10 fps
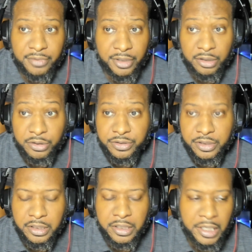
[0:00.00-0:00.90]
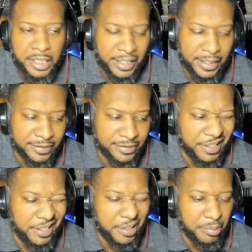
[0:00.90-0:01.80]
they're losing it. And I
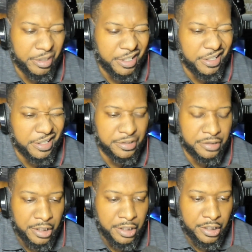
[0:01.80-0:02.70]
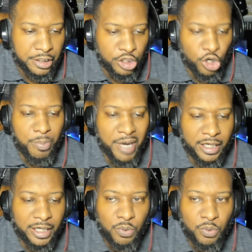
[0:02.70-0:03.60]
understand, because nobody